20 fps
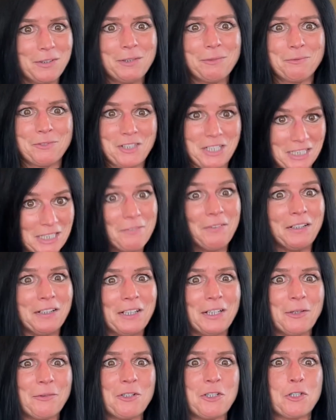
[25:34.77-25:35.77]
significantly
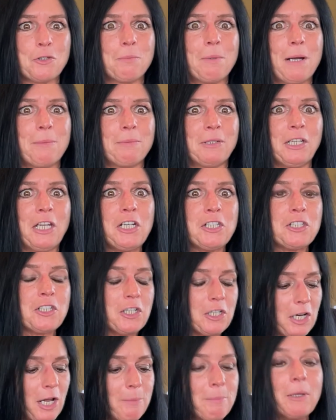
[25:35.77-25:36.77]
increase your population
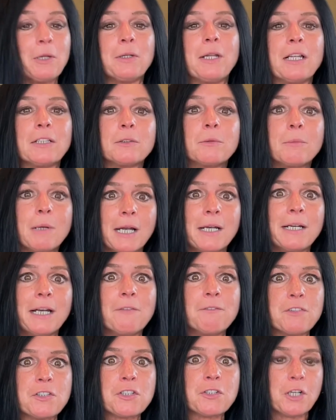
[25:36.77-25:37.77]
and not build out the right
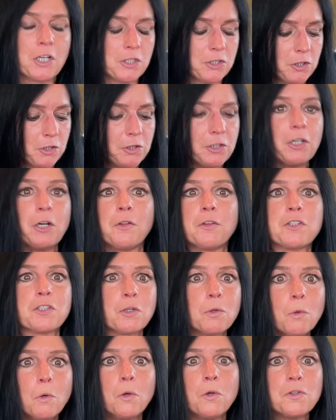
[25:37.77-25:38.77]
infrastructure, the
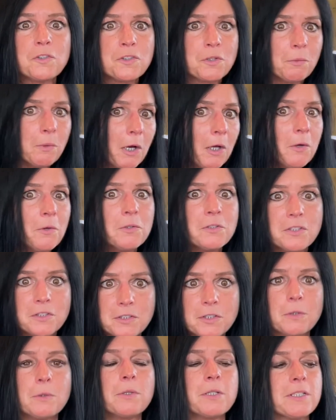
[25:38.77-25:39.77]
schools, the roads, the
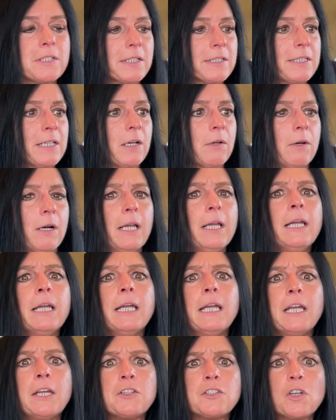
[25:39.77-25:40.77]
sewers, etc.
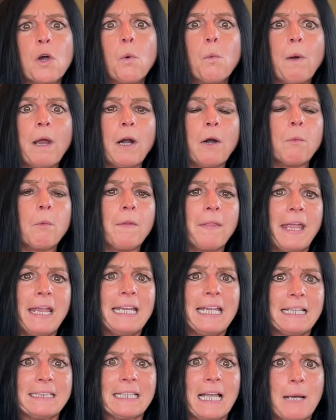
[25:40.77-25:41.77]
So where will they
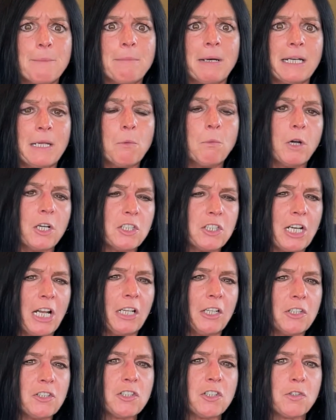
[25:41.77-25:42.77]
get that money? What
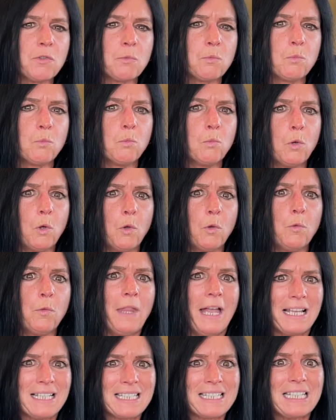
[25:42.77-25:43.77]
challenges will
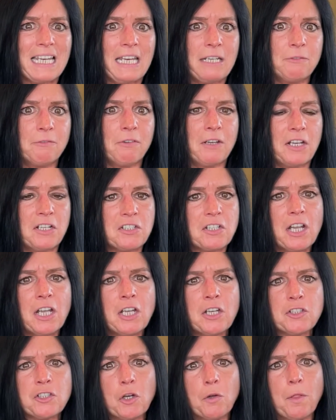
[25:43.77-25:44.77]
that state face?
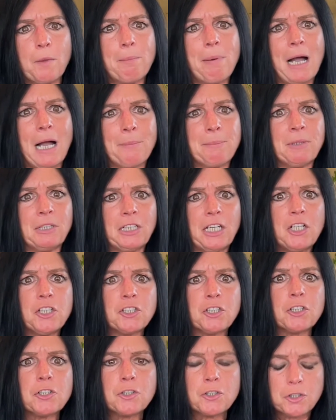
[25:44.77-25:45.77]
So the
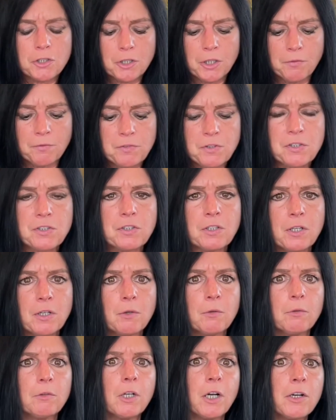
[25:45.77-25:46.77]
population shifts
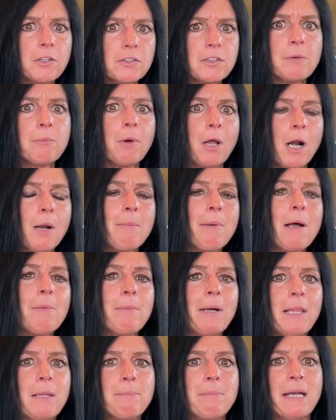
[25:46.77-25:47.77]
largely brought about
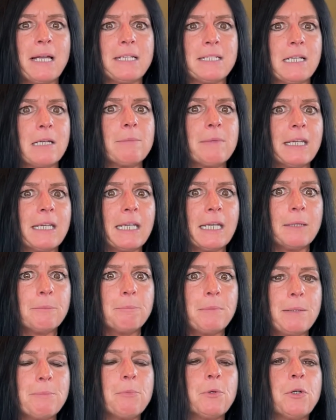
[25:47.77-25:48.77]
by the pandemic, and
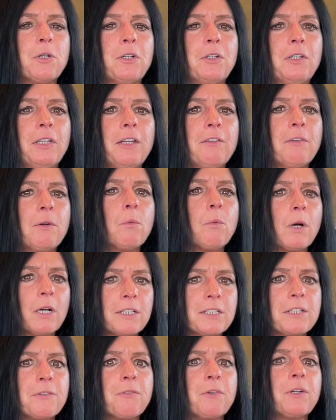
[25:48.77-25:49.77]
people could live and work
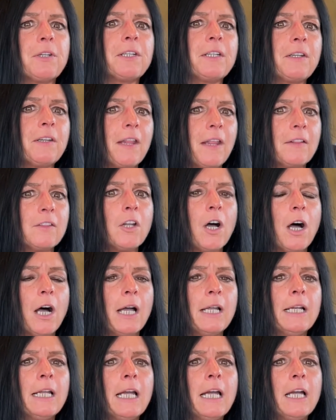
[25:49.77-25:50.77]
differently than they
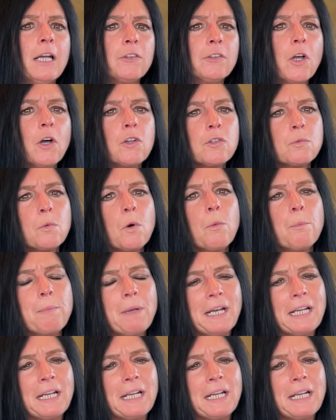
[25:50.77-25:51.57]
thought. Those will